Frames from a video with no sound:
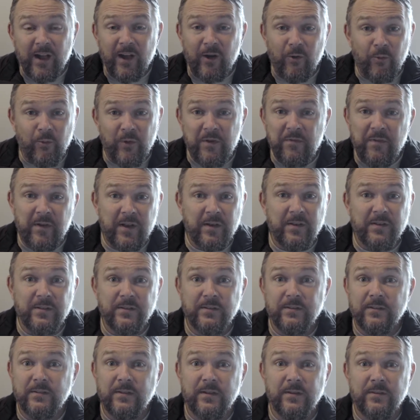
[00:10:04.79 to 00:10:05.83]
We've had
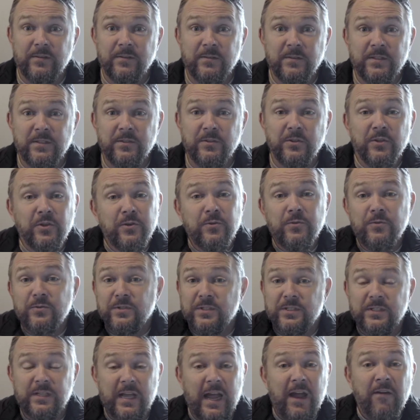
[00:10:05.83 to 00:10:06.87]

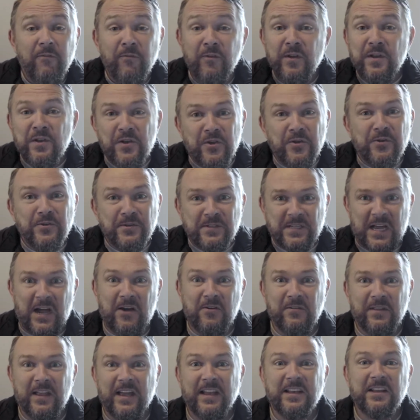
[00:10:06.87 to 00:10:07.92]
every news
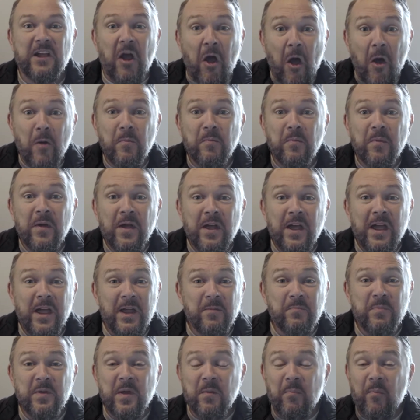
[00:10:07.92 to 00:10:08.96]
outlet come
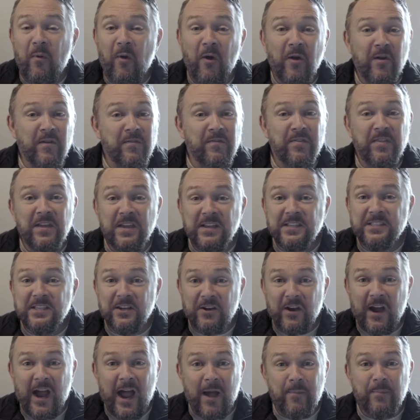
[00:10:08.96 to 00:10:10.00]
and be a part of things that are
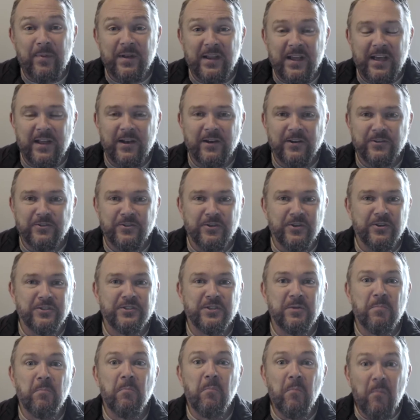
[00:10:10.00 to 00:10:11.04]
happening at our church
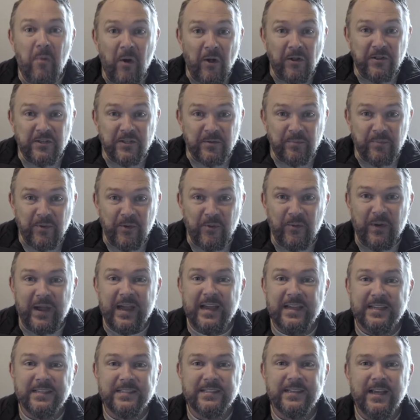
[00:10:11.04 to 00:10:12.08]
in multiple
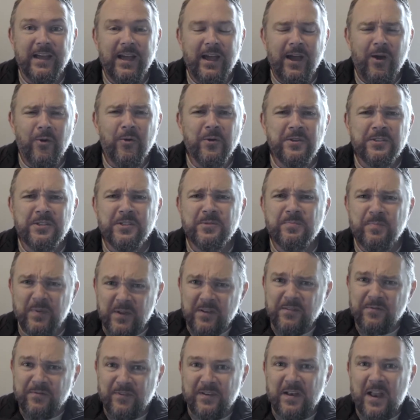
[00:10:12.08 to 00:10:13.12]
ways, which has
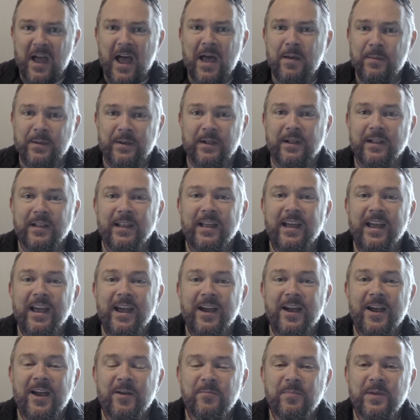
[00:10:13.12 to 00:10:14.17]
been phenomenal
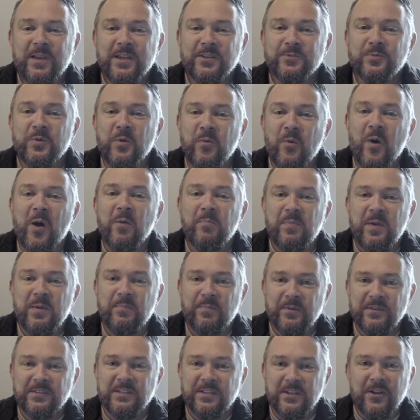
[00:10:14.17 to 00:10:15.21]
because we want
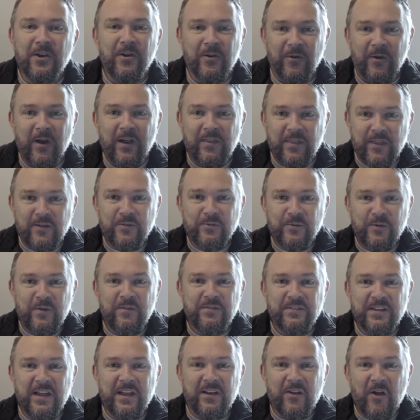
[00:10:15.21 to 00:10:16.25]
people to know, right, that we've
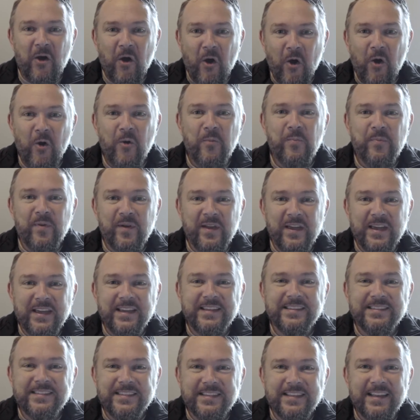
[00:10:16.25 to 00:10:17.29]
said hope
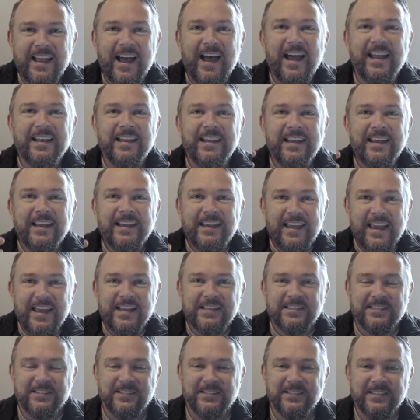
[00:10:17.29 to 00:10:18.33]
is not
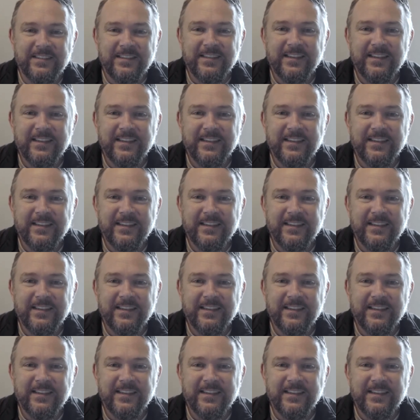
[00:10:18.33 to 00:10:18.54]
canceled.